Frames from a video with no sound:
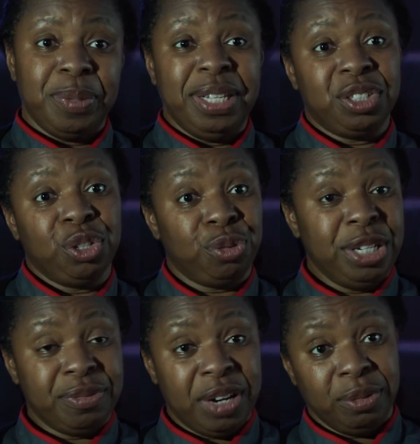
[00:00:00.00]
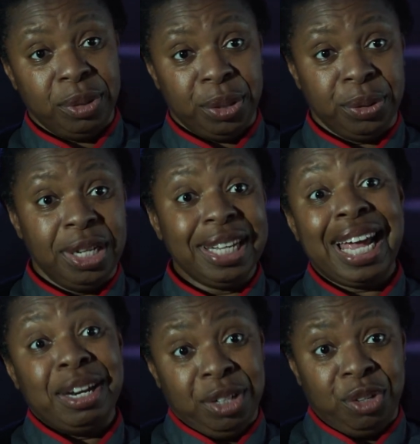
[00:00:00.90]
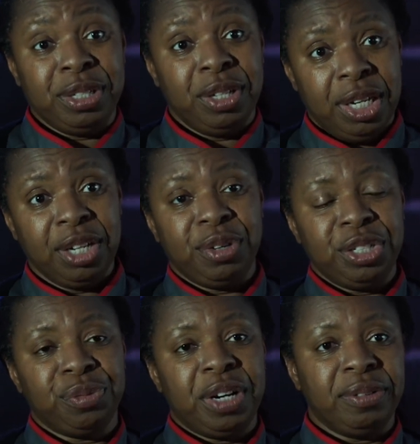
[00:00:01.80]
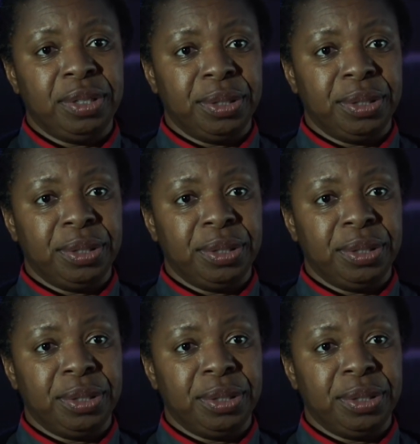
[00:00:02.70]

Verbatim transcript: means increased viral load can increase increase your viral